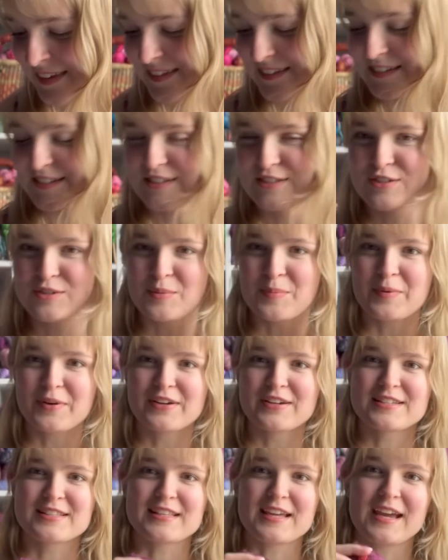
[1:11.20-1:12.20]
Super
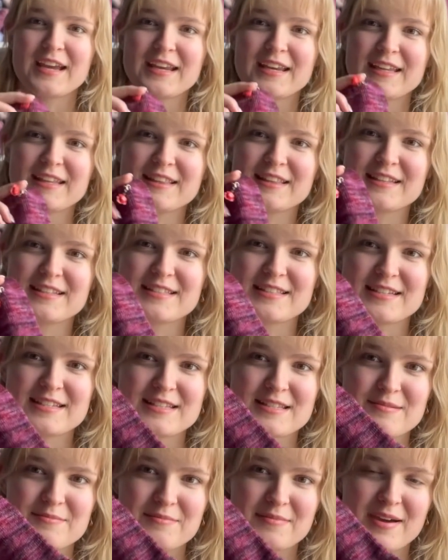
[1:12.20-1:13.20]
exciting. This
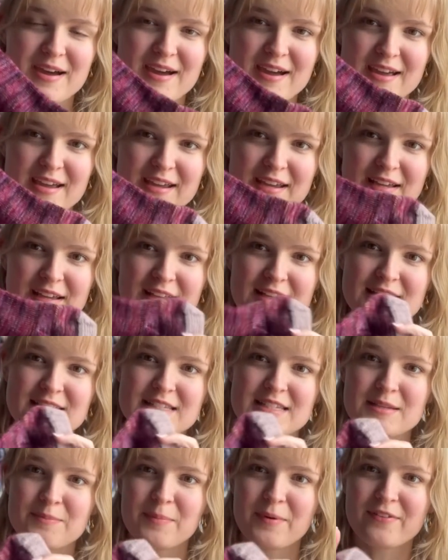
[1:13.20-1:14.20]
is my
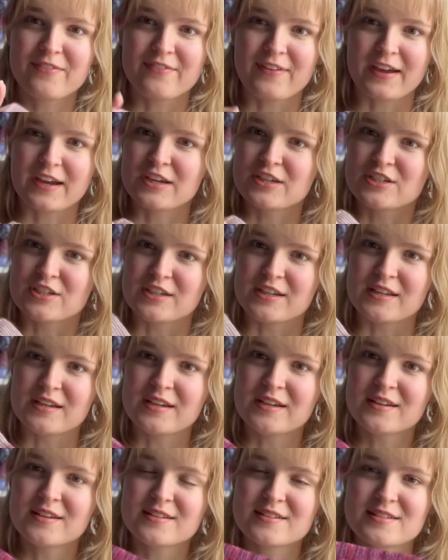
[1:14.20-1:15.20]
Deep
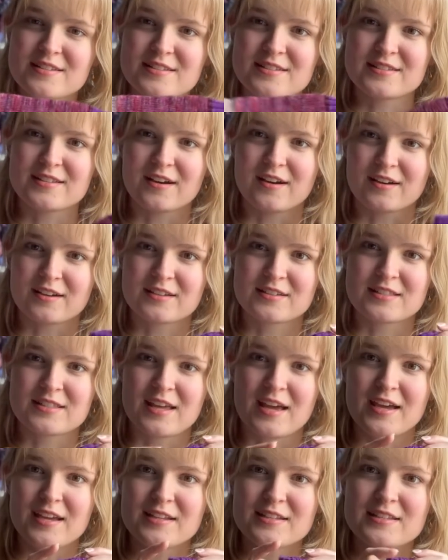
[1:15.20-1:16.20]
Affection sock
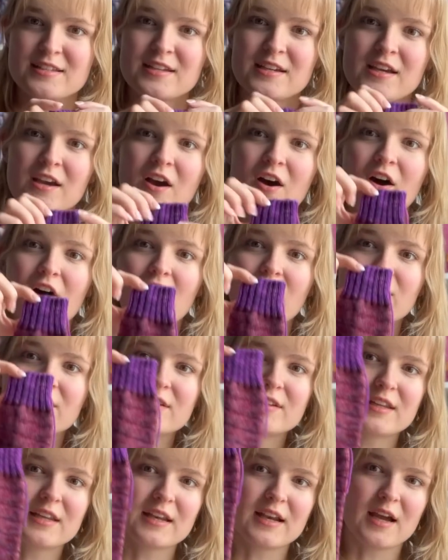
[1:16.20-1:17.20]
set, all
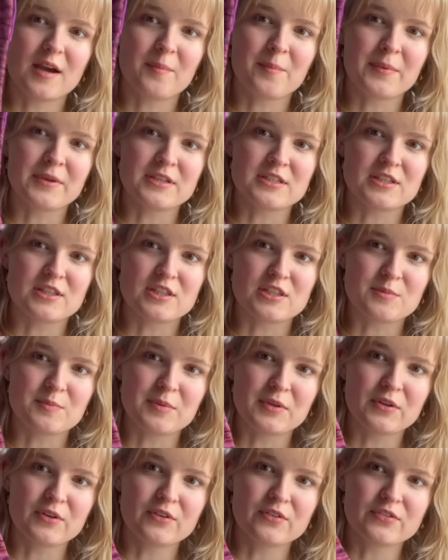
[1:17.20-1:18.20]
knit up into this
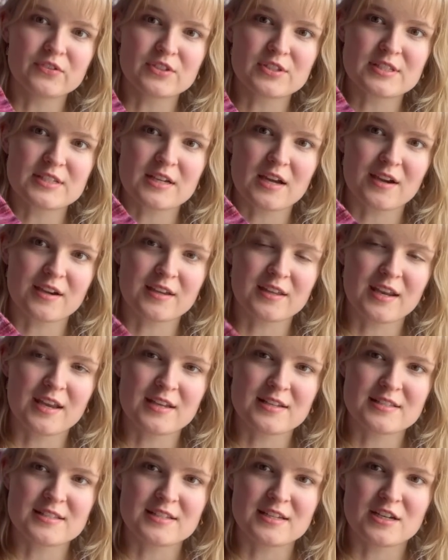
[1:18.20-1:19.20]
beautiful
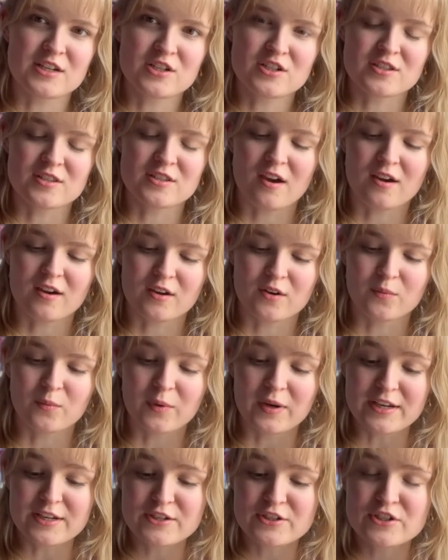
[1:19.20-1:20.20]
stockinette stitch sock,
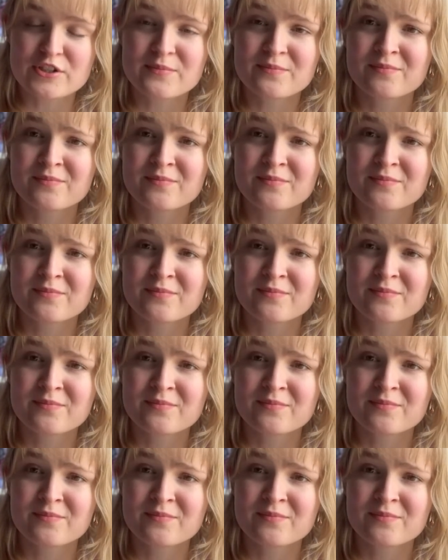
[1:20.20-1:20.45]
which